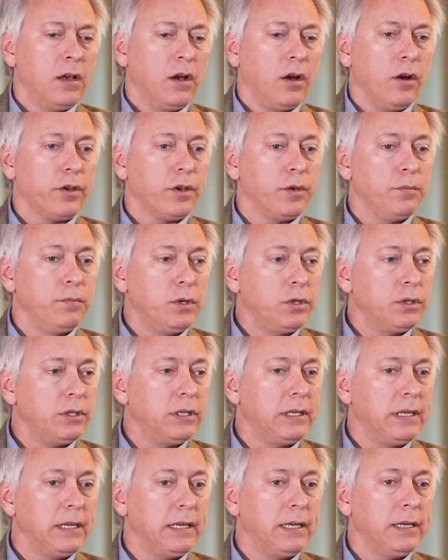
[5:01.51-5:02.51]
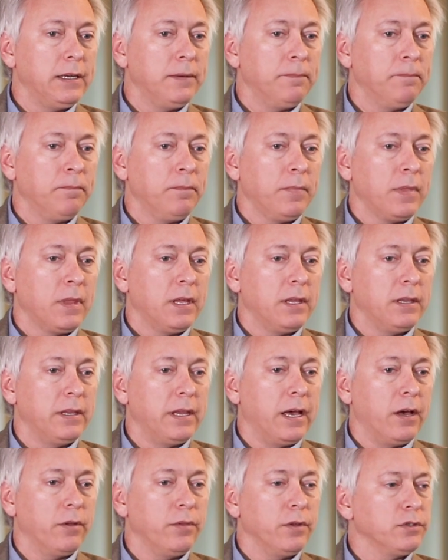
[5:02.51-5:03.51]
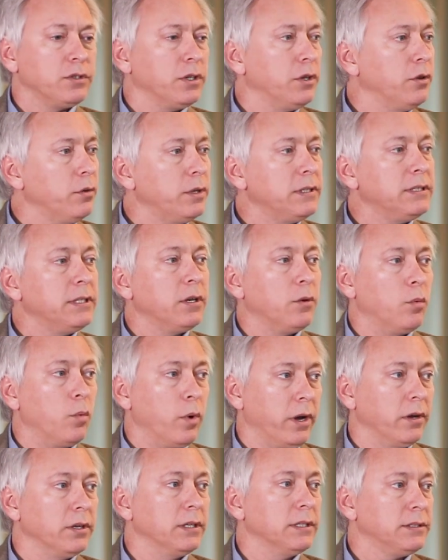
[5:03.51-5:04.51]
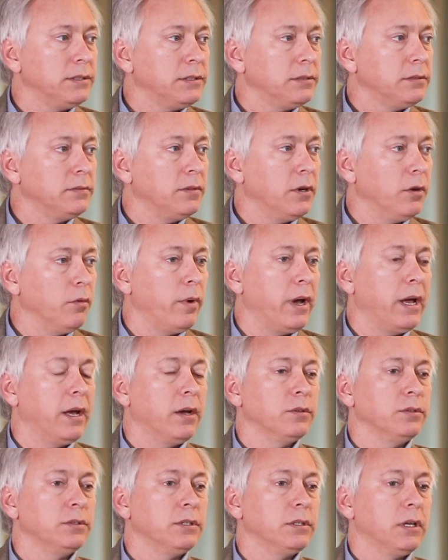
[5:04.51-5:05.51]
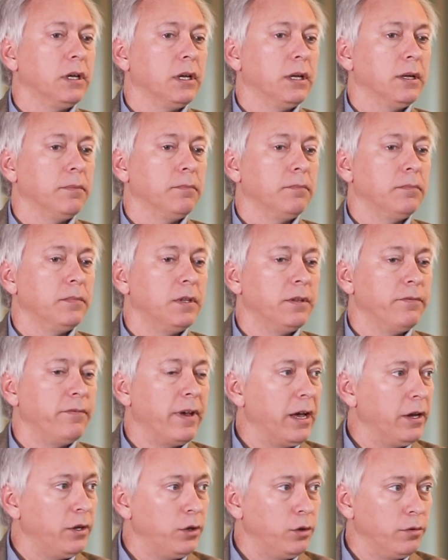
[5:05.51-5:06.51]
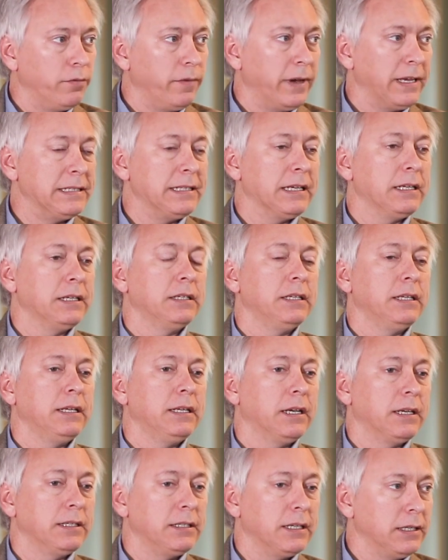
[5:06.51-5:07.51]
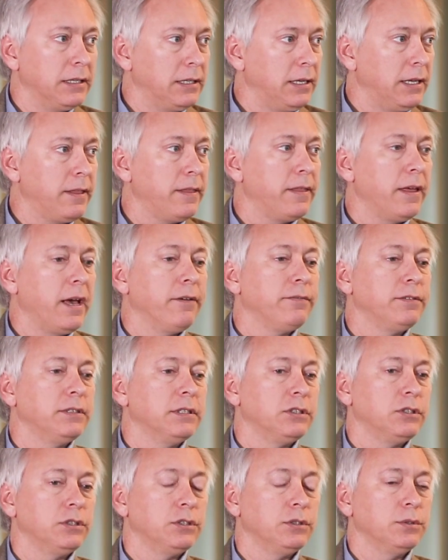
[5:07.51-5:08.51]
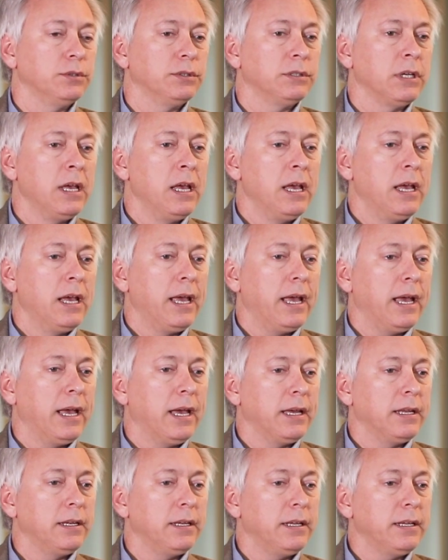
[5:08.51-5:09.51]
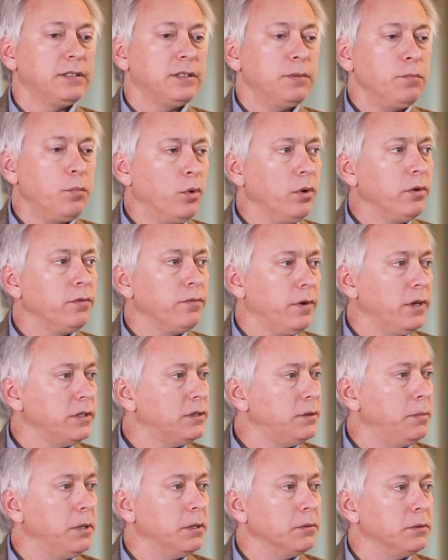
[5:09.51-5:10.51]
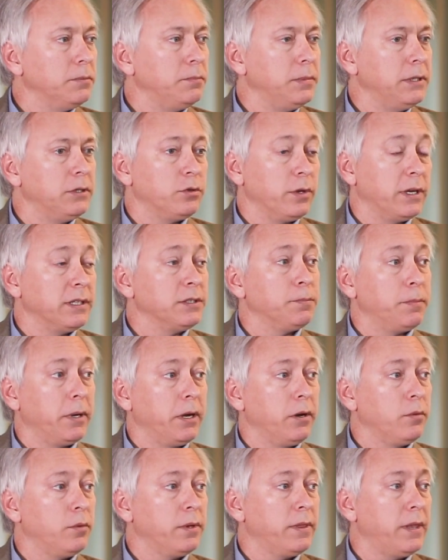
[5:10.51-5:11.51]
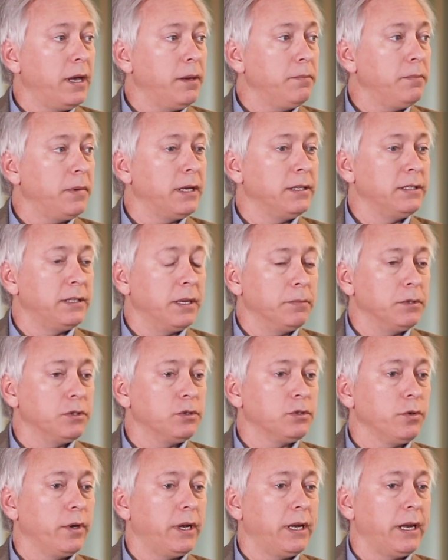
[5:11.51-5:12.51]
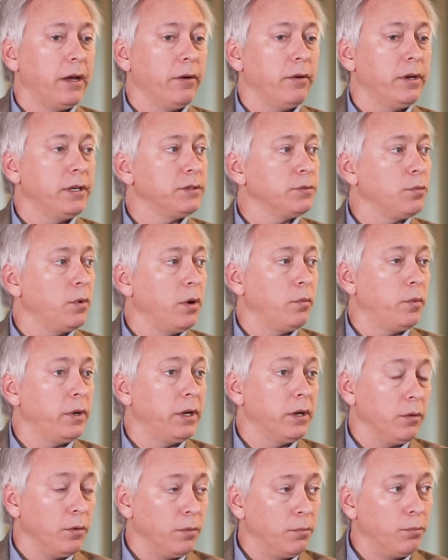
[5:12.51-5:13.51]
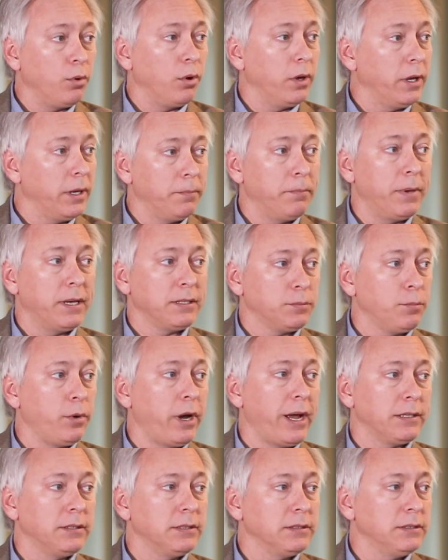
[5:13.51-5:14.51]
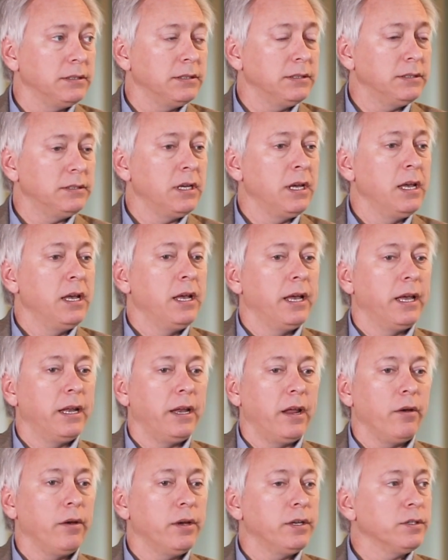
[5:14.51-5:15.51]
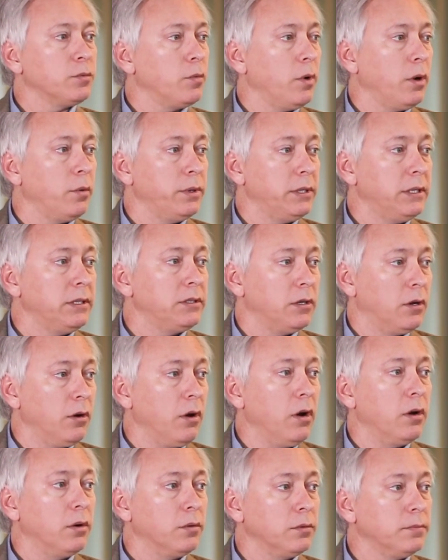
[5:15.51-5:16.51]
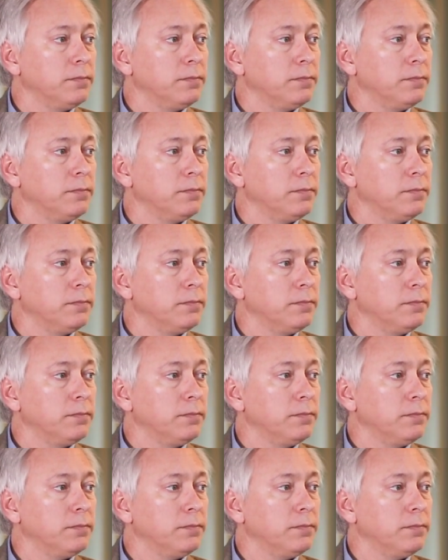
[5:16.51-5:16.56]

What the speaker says: our community Now, there's increasing awareness around the value of identity theft issues, and it's important for us to be able to be transparent with them and demonstrate areas where we are employing best practices and areas where we need to grow.